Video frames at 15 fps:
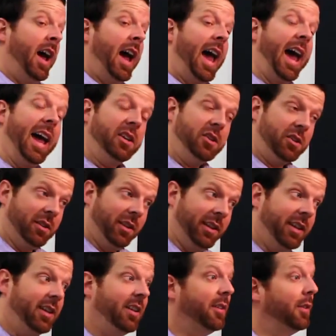
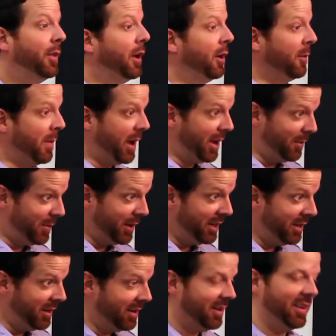Actually, there may
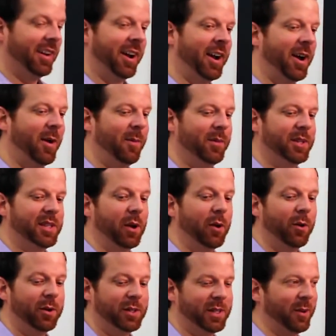be.
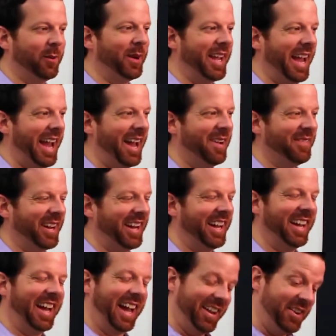So we have
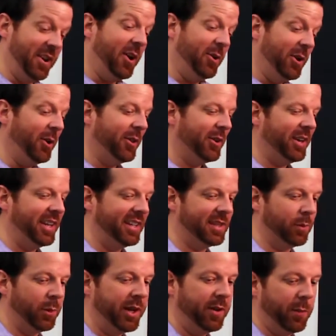there is.
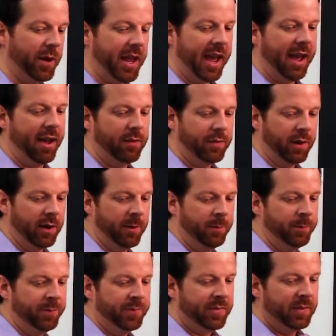We
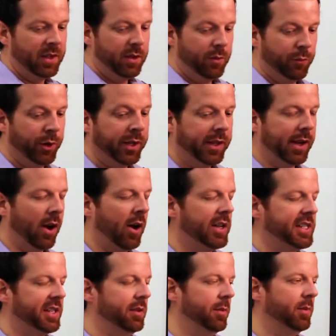have really
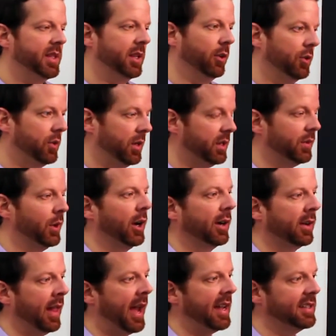awesome skill trees for our
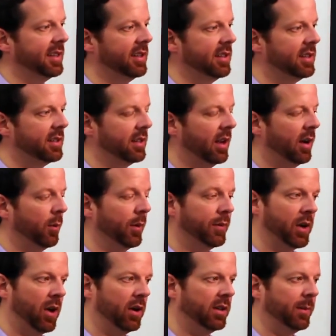classes. We've
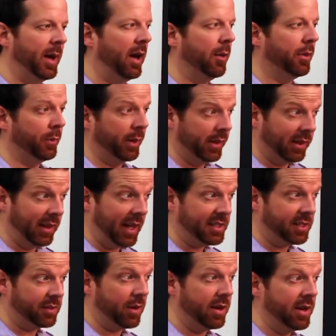talked about 3 of the
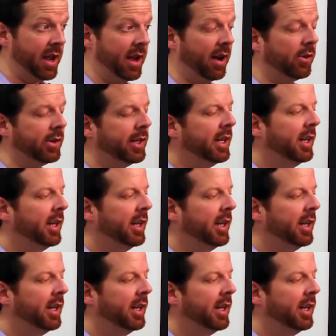classes right now.